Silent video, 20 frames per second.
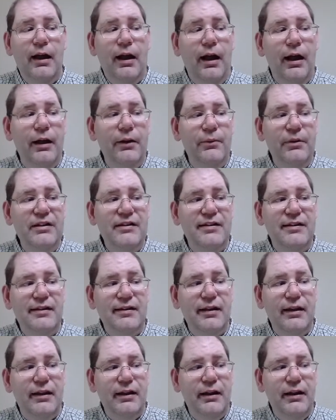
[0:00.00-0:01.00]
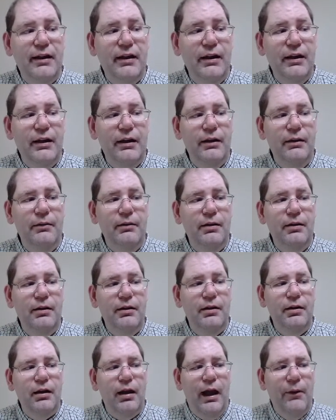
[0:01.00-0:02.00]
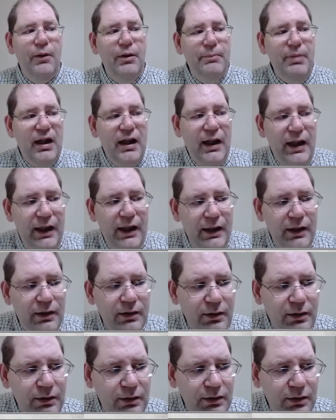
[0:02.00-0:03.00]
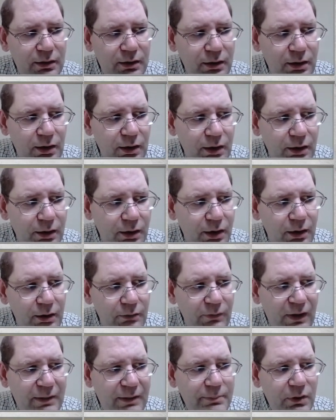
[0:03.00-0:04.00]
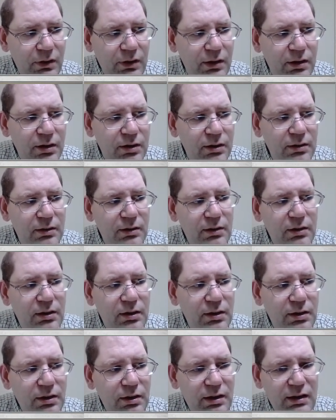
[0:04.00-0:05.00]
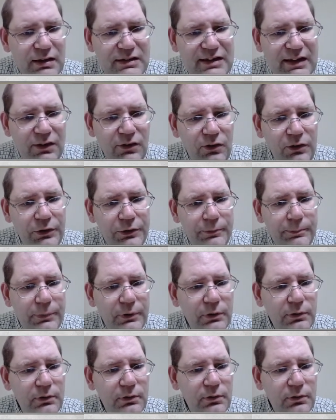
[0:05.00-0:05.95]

I would say I would buy a Red Book, a single loop,